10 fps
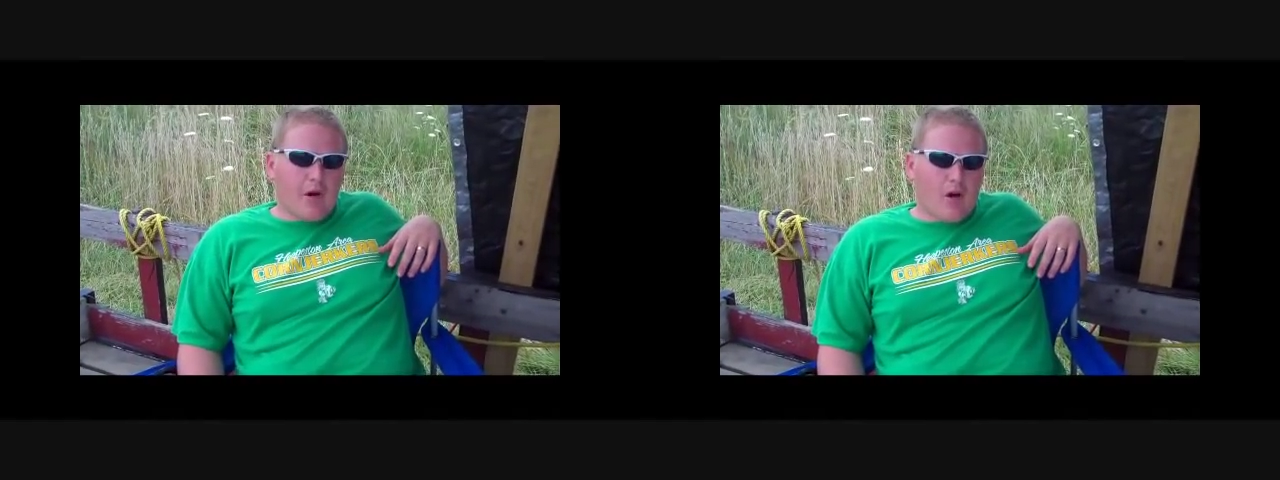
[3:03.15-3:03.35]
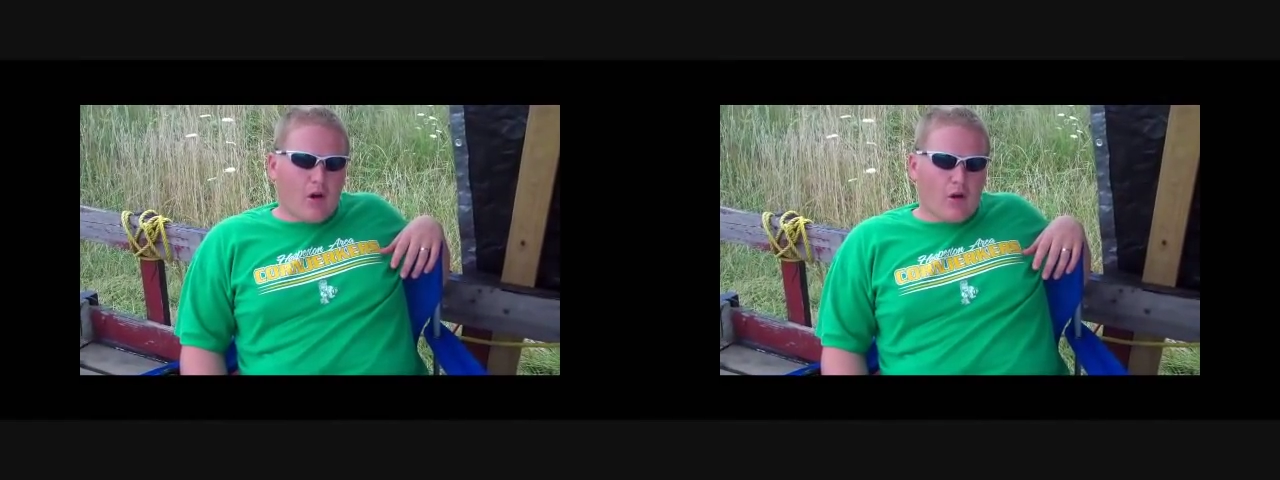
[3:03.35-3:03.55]

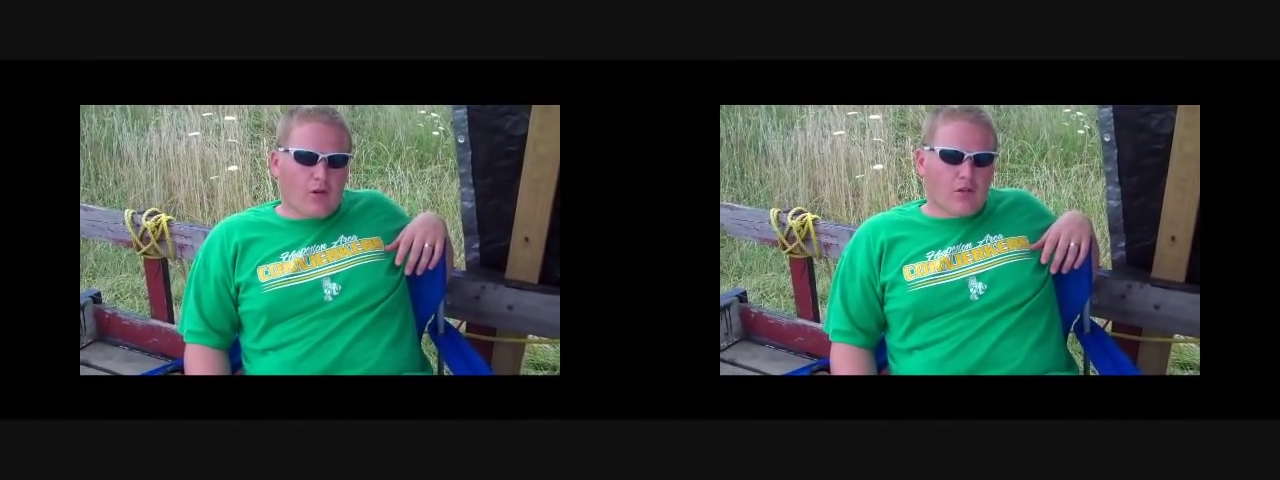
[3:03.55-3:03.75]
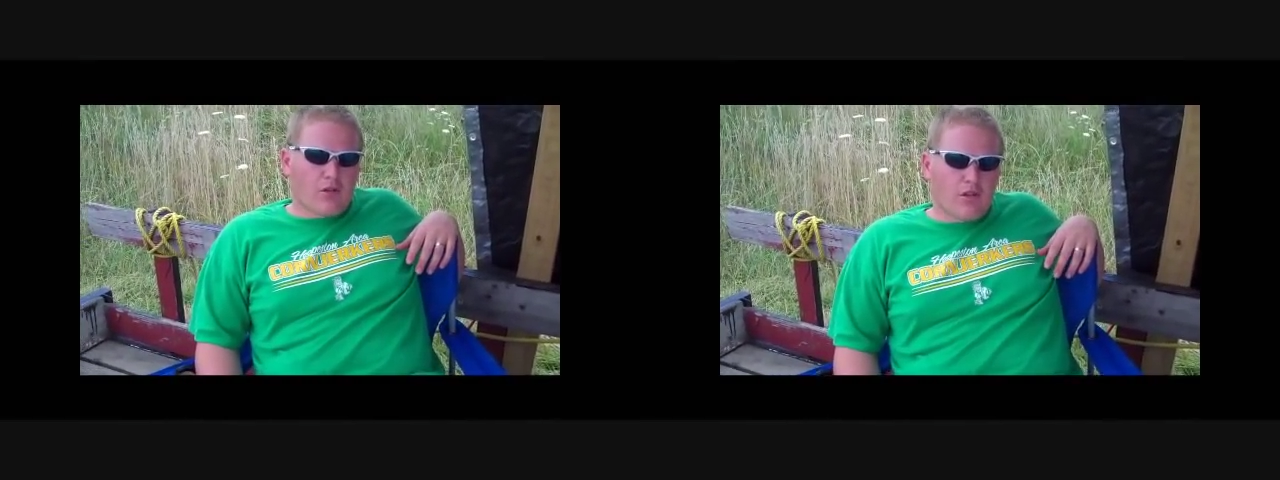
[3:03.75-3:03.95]

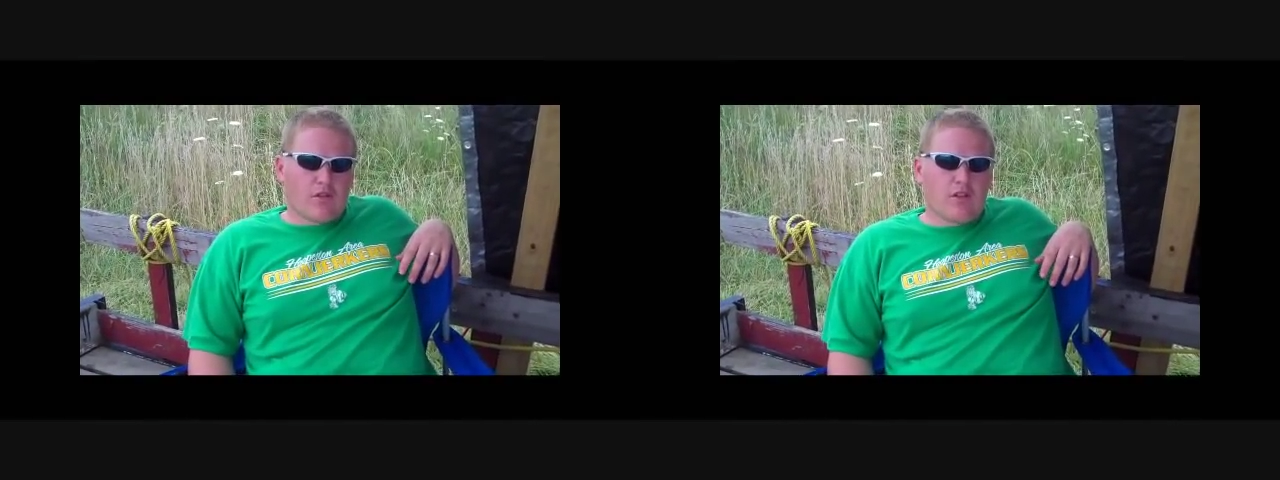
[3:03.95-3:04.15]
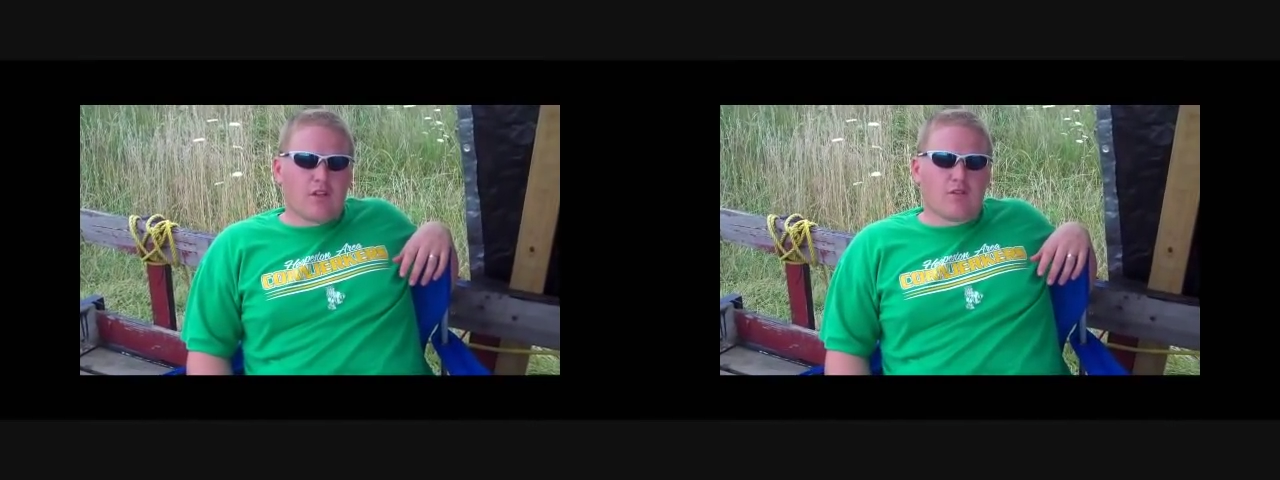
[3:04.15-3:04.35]
Our
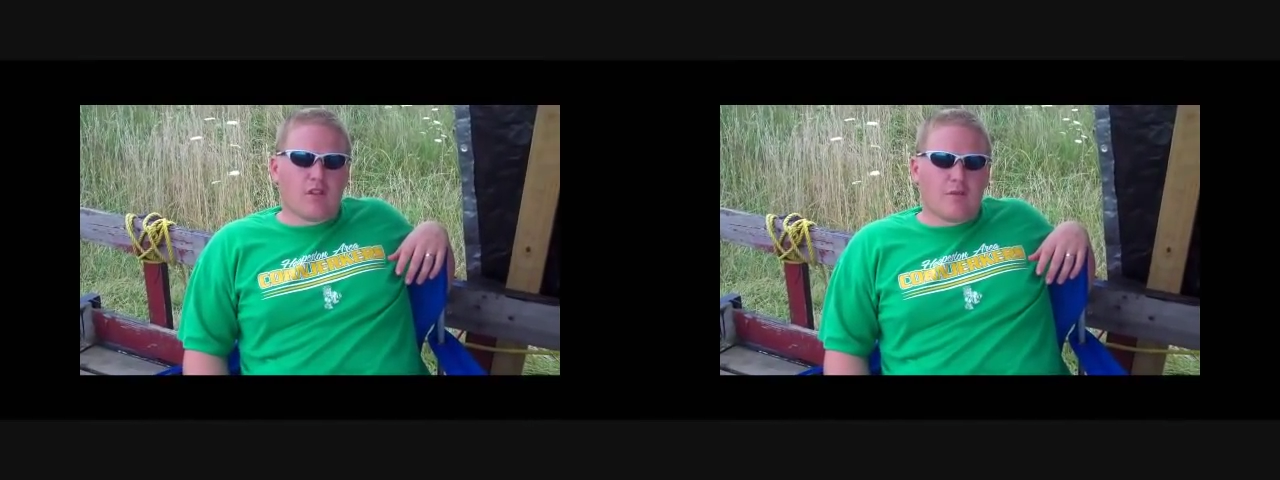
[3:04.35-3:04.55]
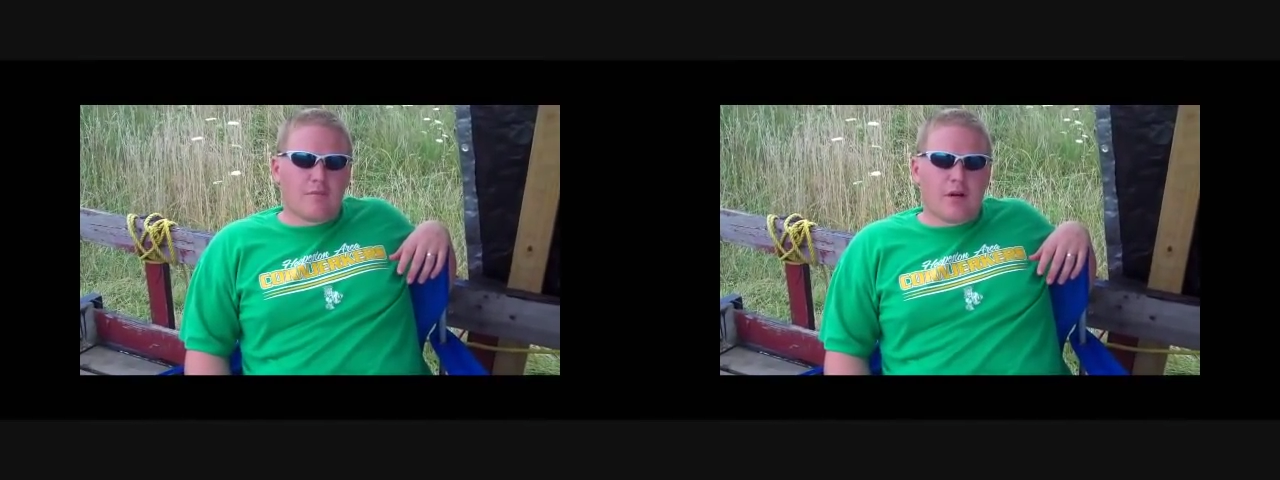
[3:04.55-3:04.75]

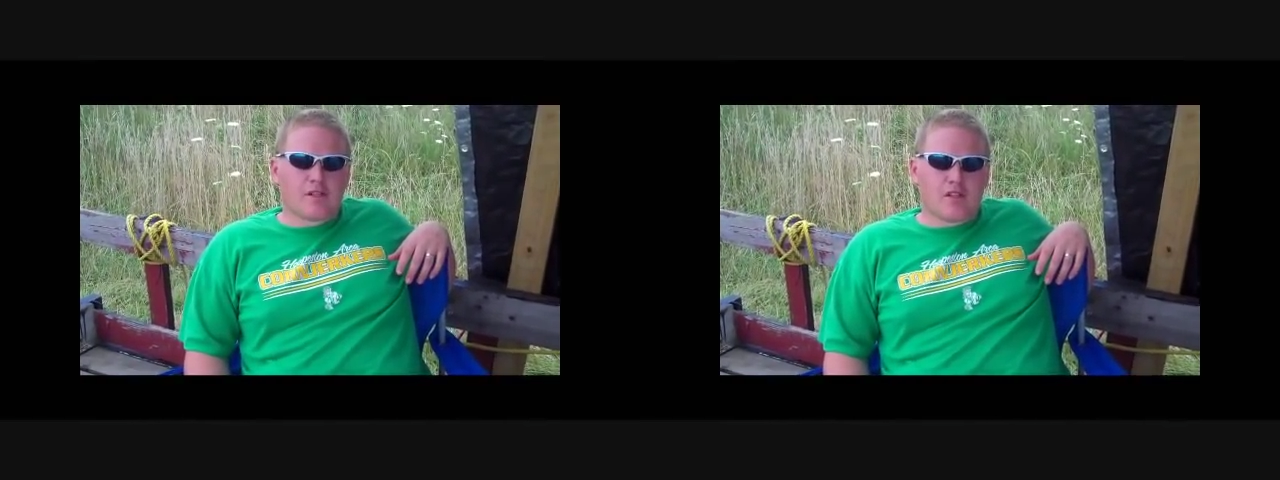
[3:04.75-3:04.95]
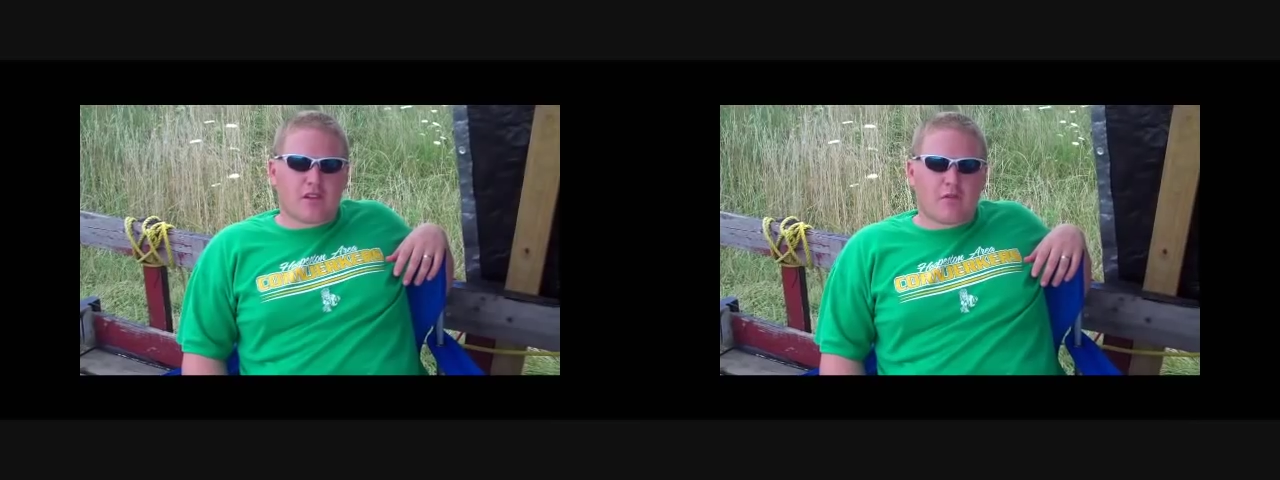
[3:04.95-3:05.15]
yearly
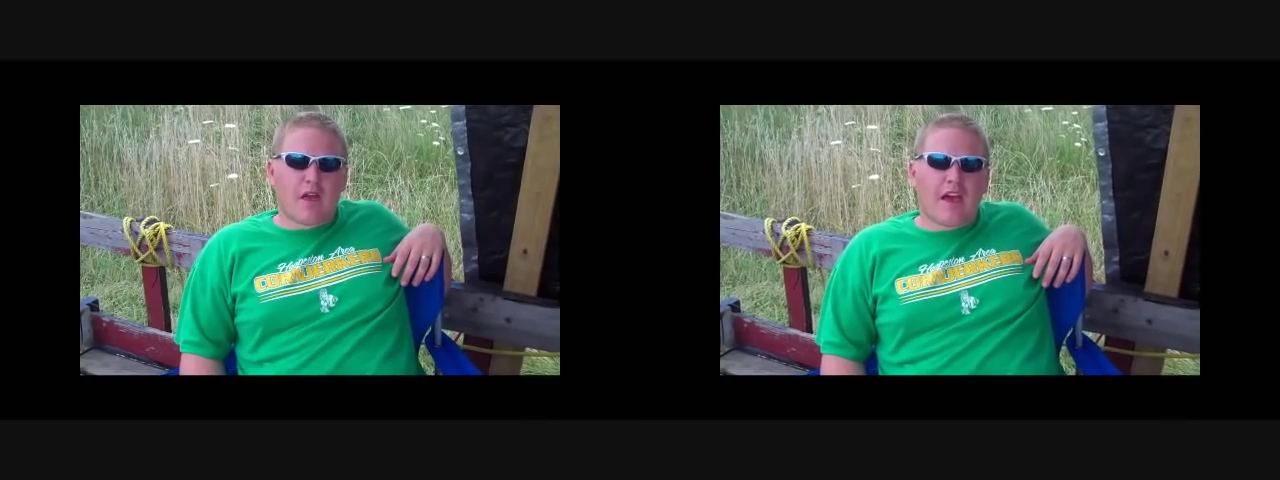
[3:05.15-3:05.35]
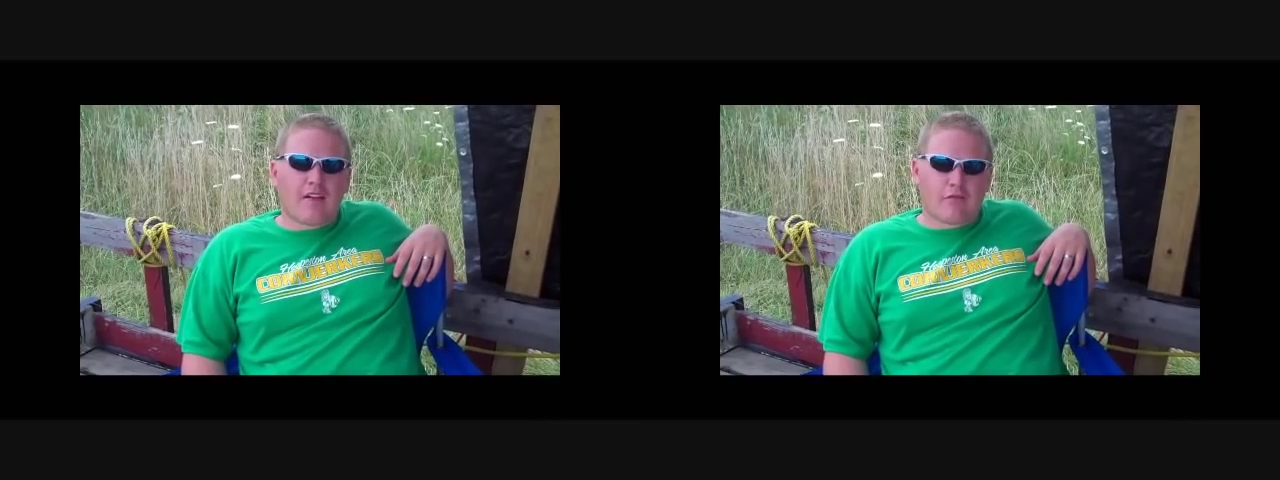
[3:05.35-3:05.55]
budget that we
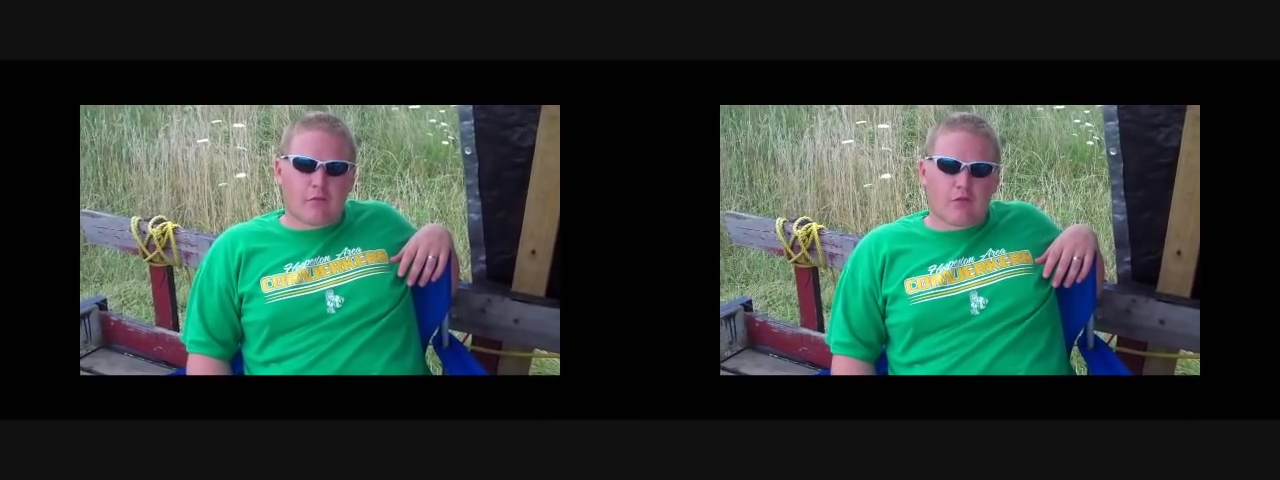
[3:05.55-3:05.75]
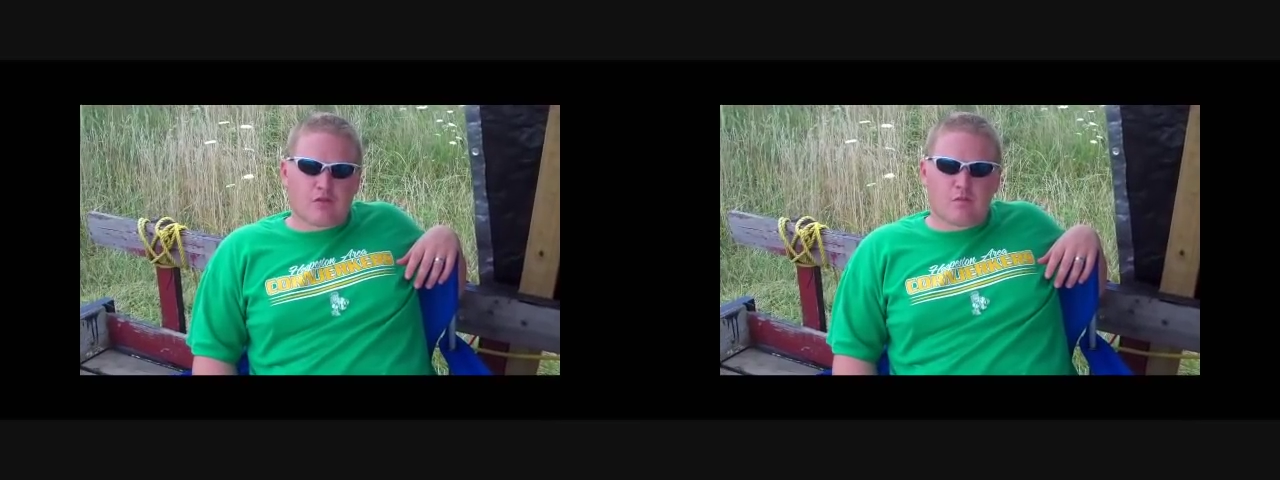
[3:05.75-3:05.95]
have
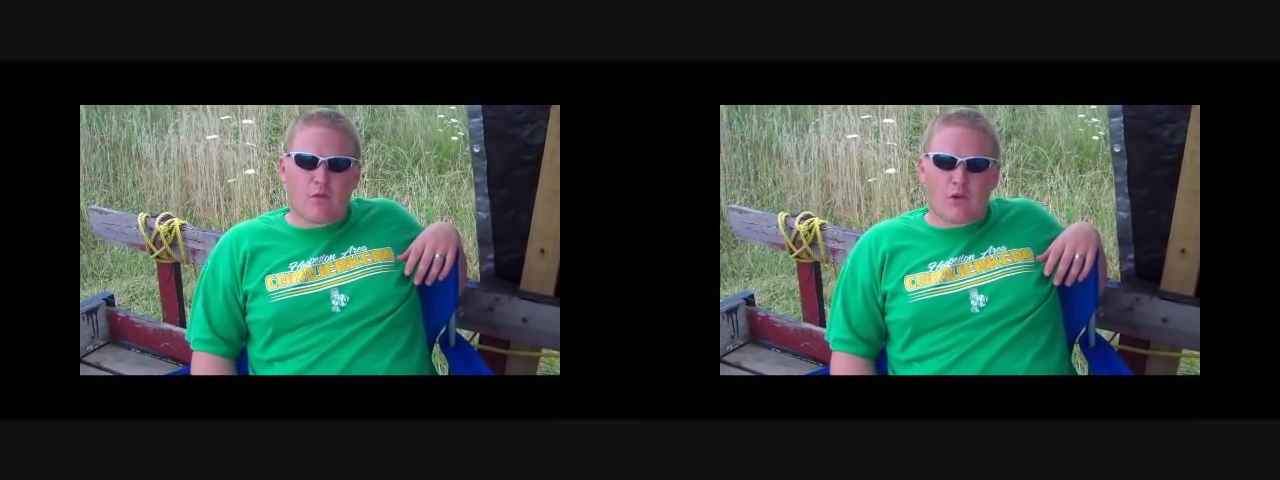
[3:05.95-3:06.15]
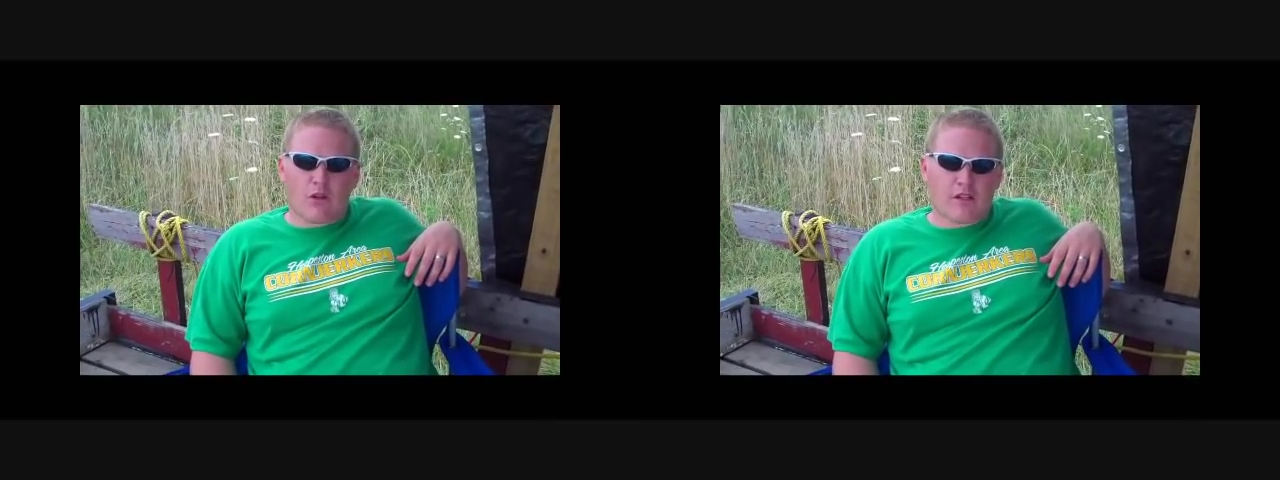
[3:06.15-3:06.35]
per sport